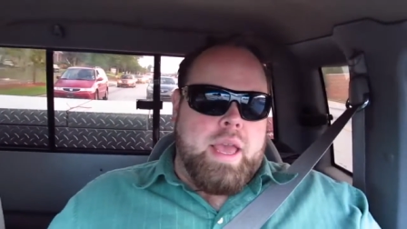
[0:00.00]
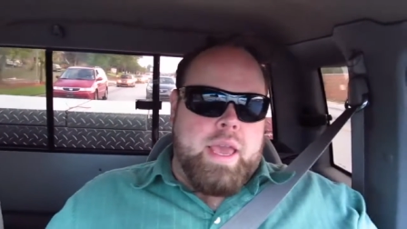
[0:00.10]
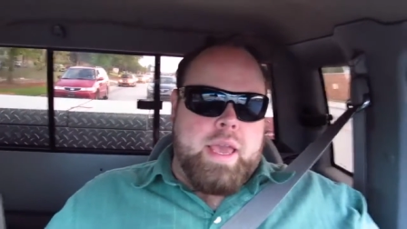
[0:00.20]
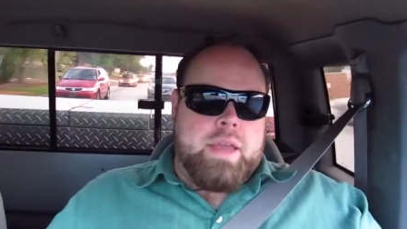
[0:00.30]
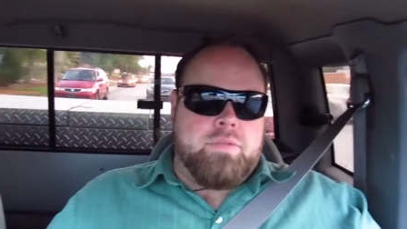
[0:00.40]

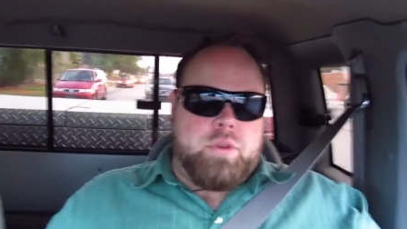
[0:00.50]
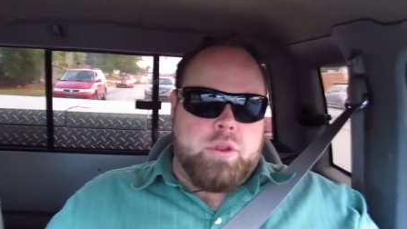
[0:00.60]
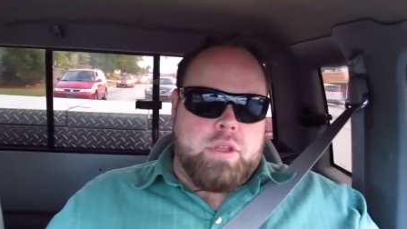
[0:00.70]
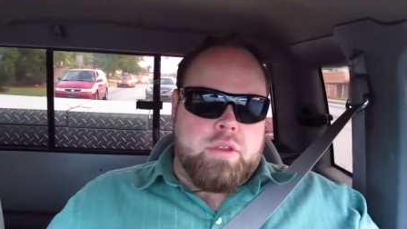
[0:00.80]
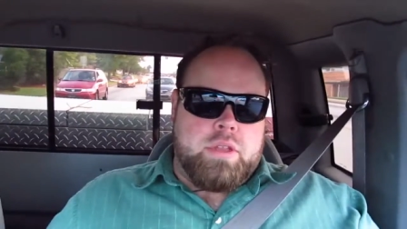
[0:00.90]
And for
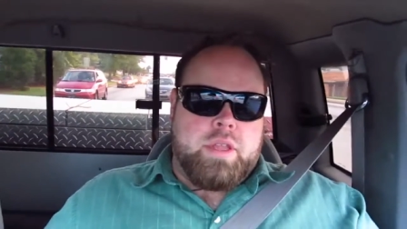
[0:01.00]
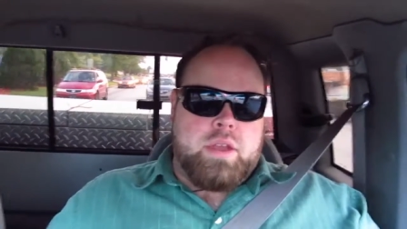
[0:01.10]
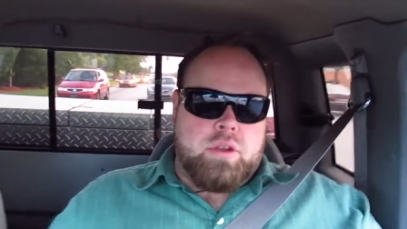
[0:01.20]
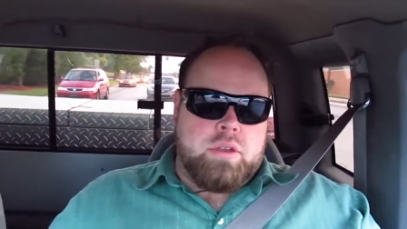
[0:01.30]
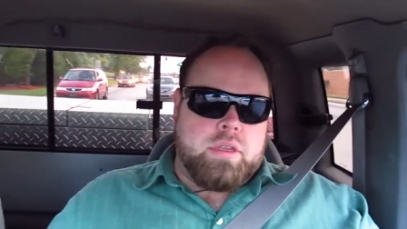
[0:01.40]
you to get
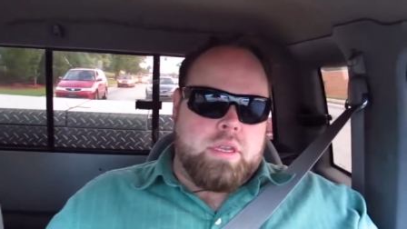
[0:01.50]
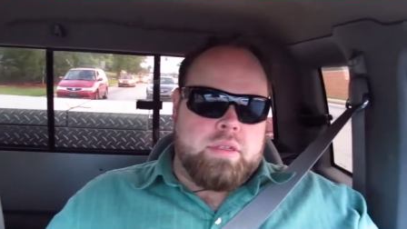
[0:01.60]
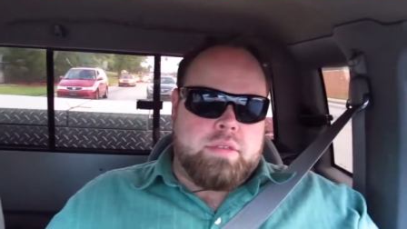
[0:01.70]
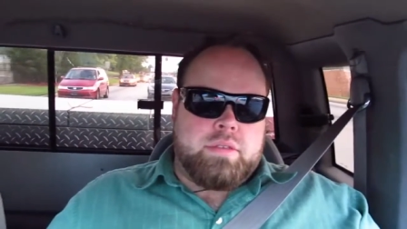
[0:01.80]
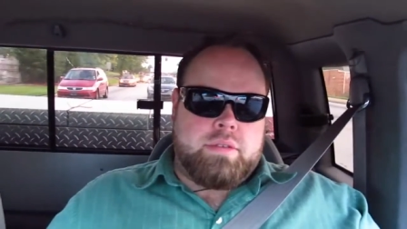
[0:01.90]
that hook
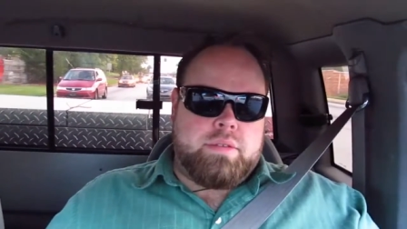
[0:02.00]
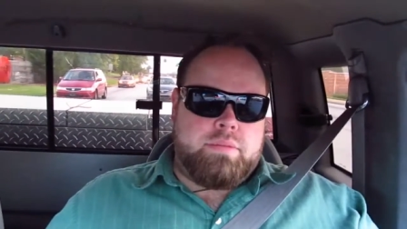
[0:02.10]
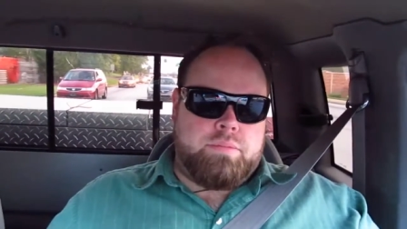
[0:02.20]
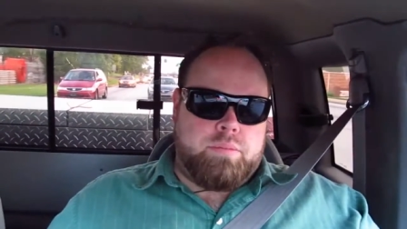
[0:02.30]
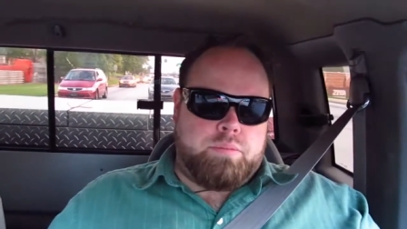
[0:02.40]
is
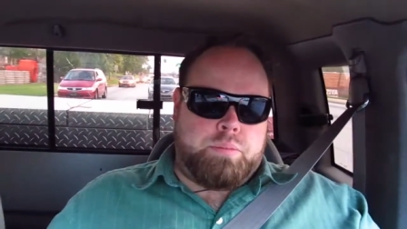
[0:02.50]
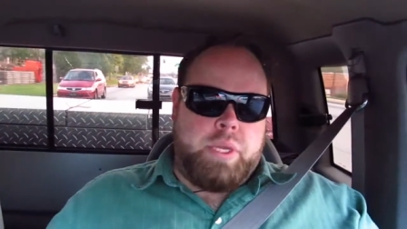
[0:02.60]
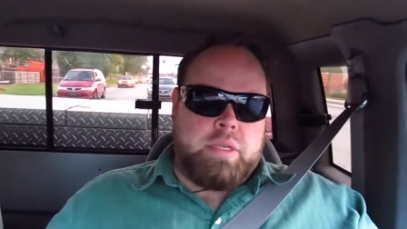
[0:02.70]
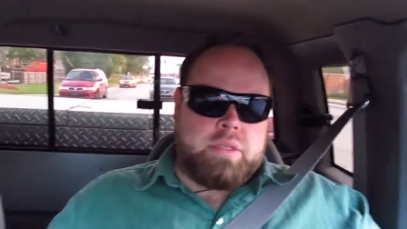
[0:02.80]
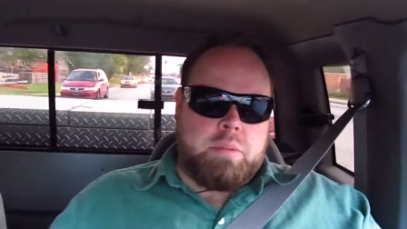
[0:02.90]

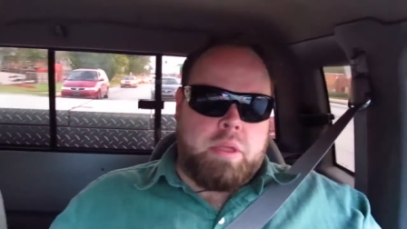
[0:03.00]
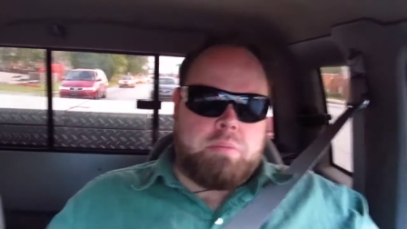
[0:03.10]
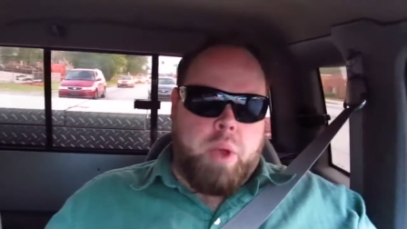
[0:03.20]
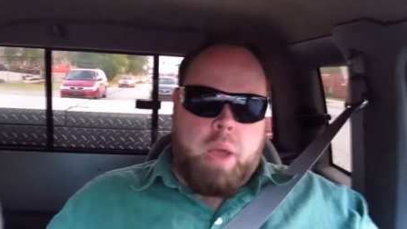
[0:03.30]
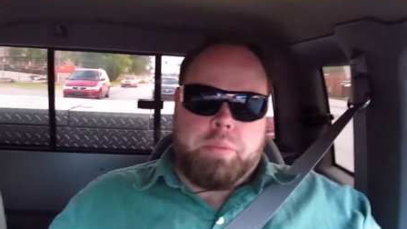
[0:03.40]
being
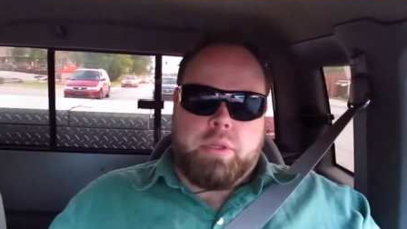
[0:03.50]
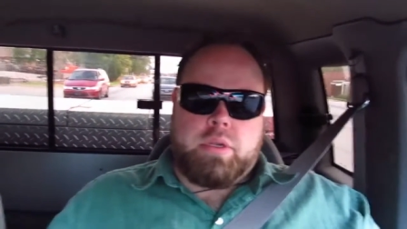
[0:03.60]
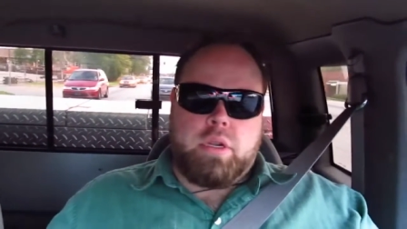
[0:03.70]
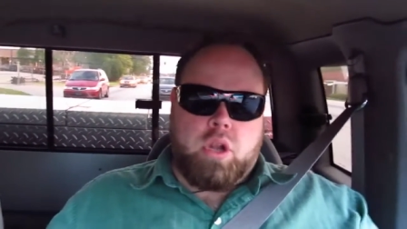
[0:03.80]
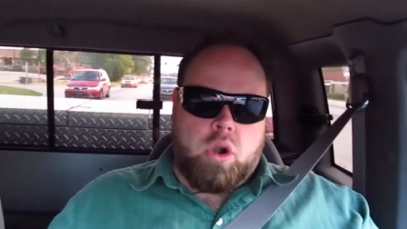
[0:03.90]
something
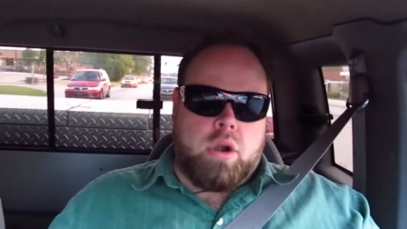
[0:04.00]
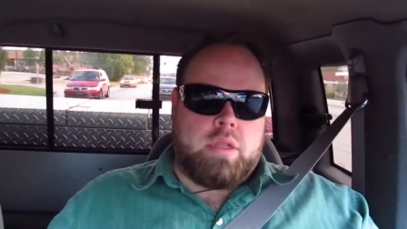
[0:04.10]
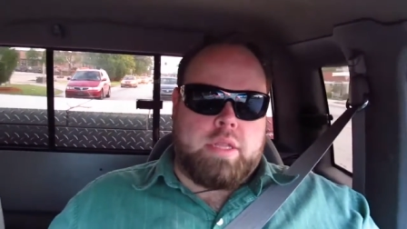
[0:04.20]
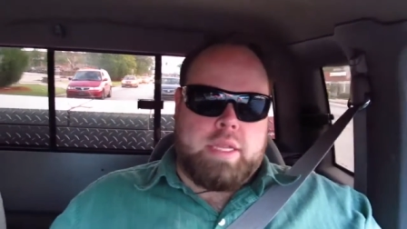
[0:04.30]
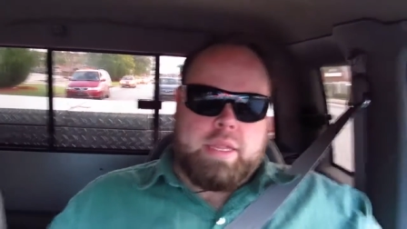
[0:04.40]
popular and
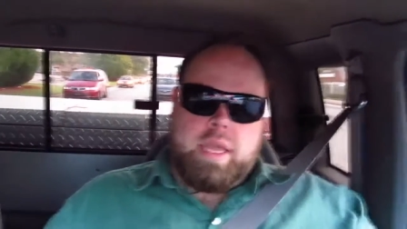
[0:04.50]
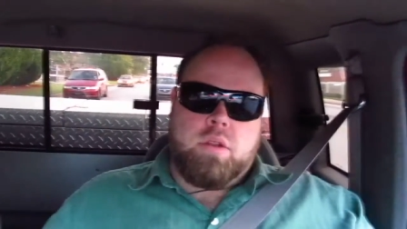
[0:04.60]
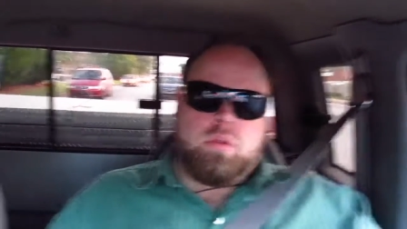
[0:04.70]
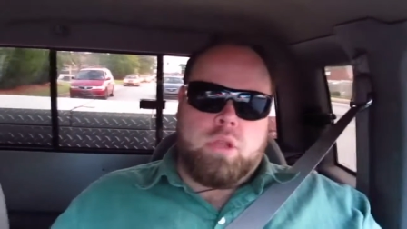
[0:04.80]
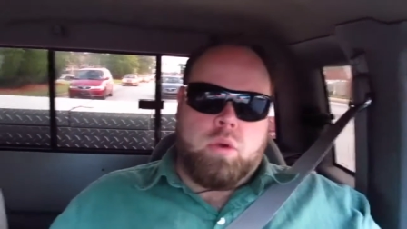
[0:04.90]
current that they
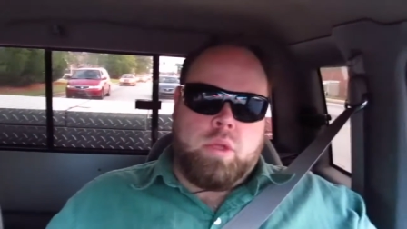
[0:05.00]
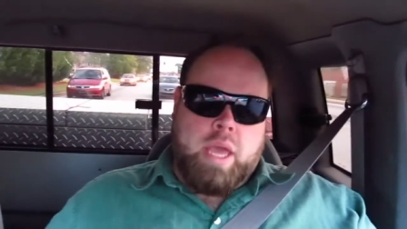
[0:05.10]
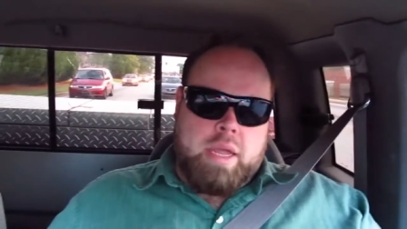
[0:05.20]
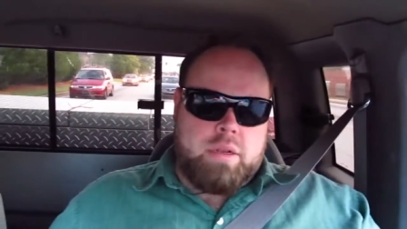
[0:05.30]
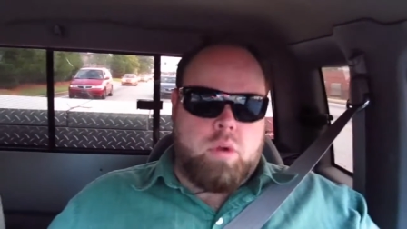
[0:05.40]
don't know
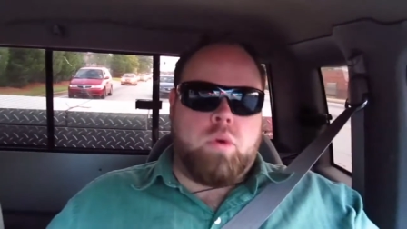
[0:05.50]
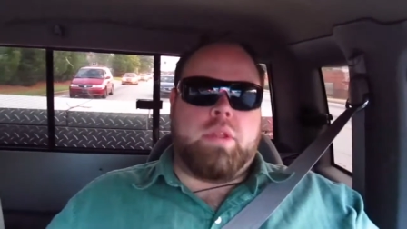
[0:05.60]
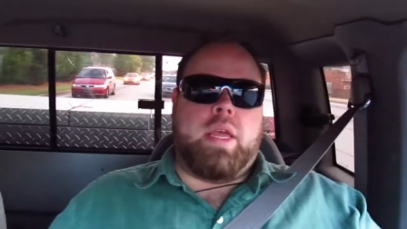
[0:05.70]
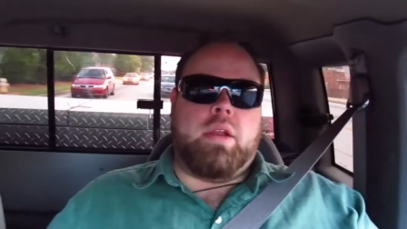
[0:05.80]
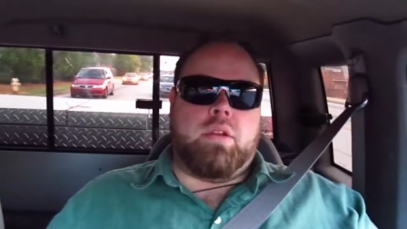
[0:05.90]
yet or
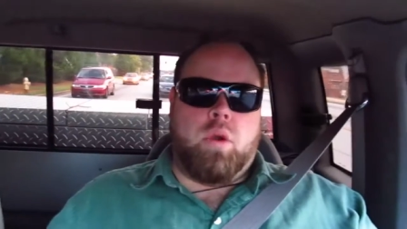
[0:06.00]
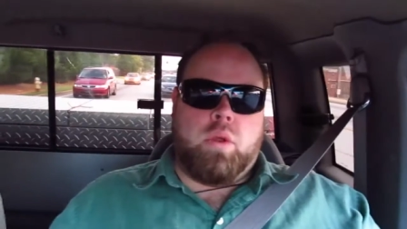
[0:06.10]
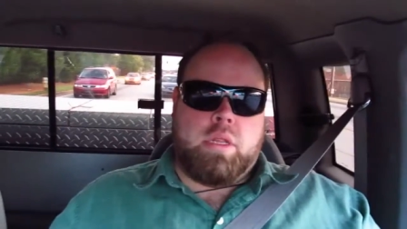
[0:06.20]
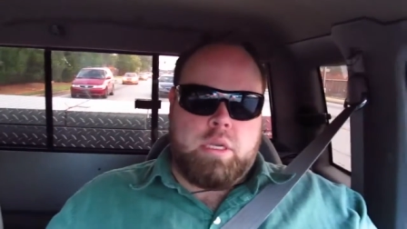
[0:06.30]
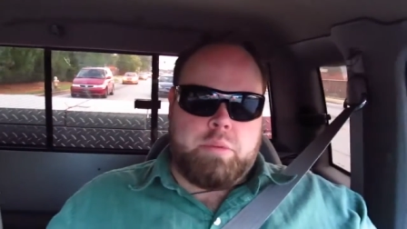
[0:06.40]
they know
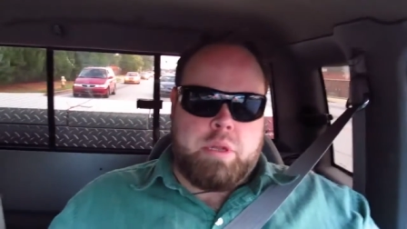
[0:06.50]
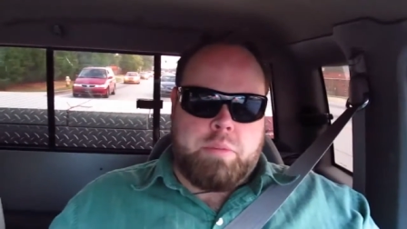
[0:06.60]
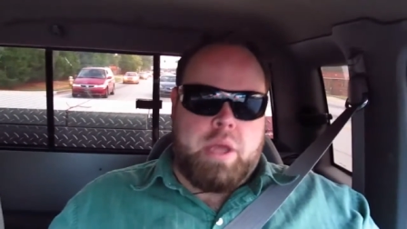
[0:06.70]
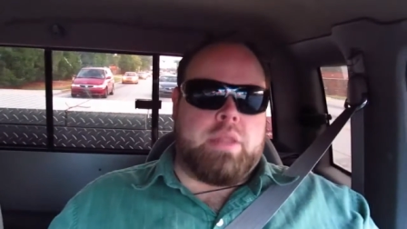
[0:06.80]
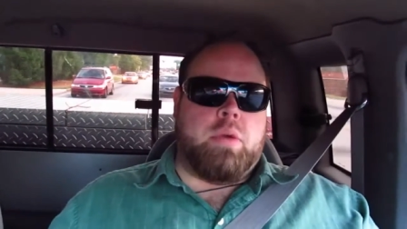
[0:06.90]
a little bit
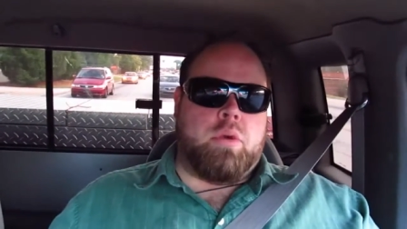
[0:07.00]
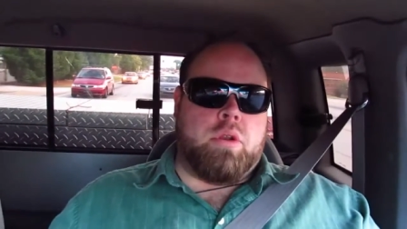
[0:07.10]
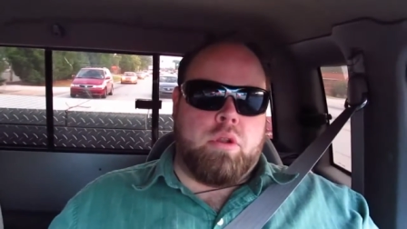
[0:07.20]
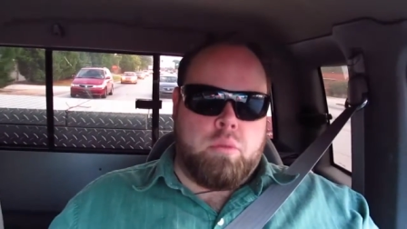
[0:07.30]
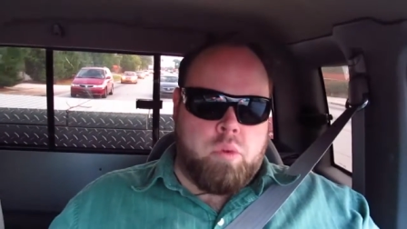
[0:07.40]
about and they want
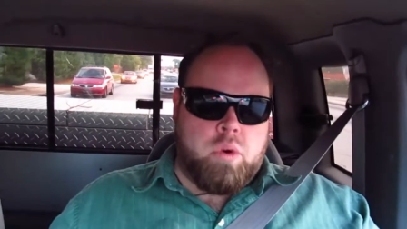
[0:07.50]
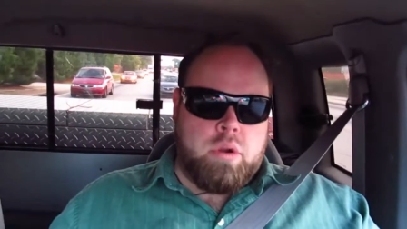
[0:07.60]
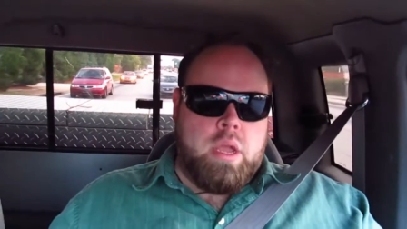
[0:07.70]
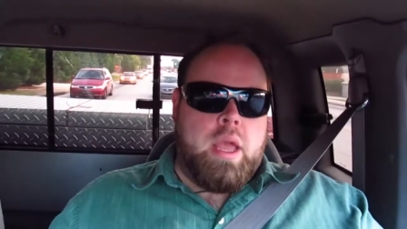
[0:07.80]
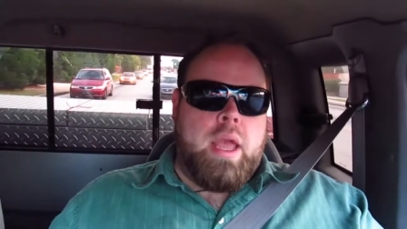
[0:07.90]
to know more